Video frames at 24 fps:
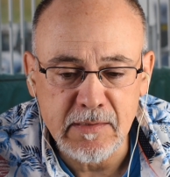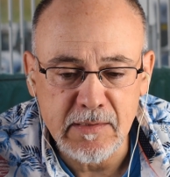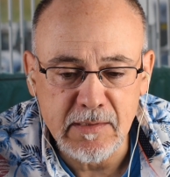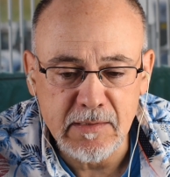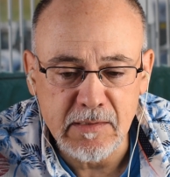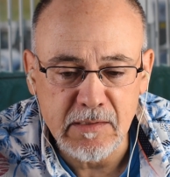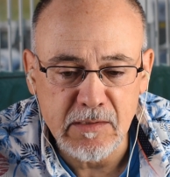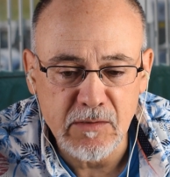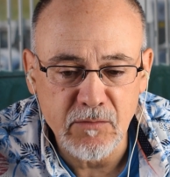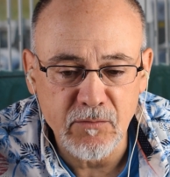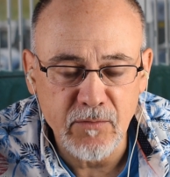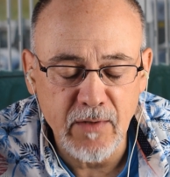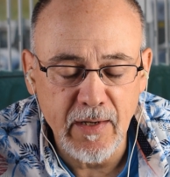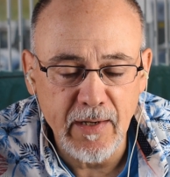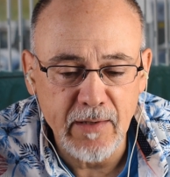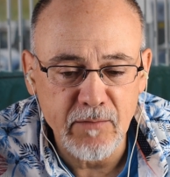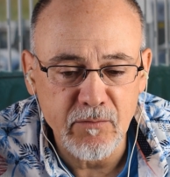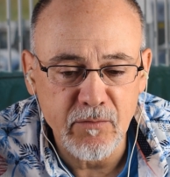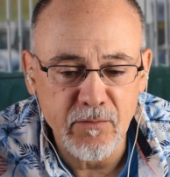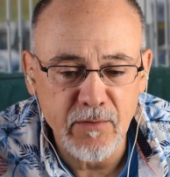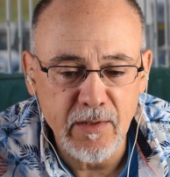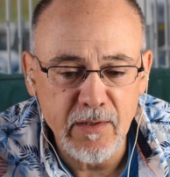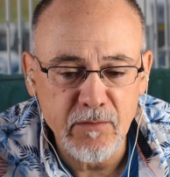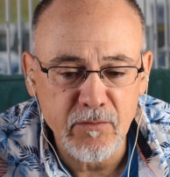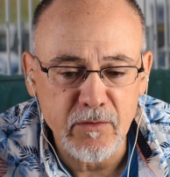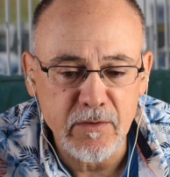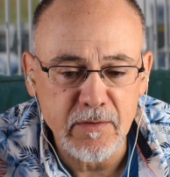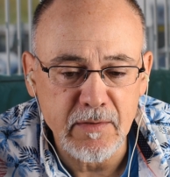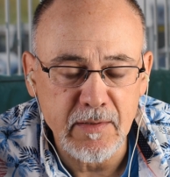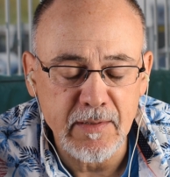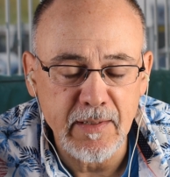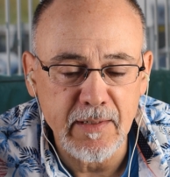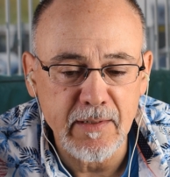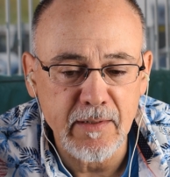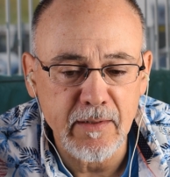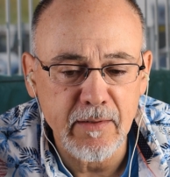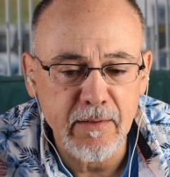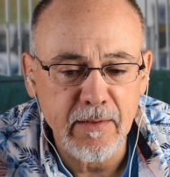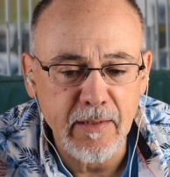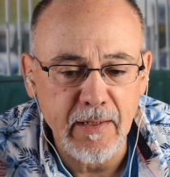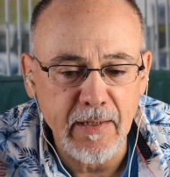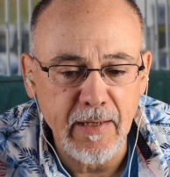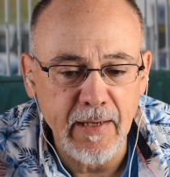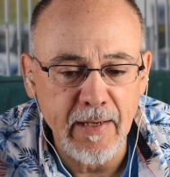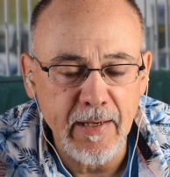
6-5 favorite there,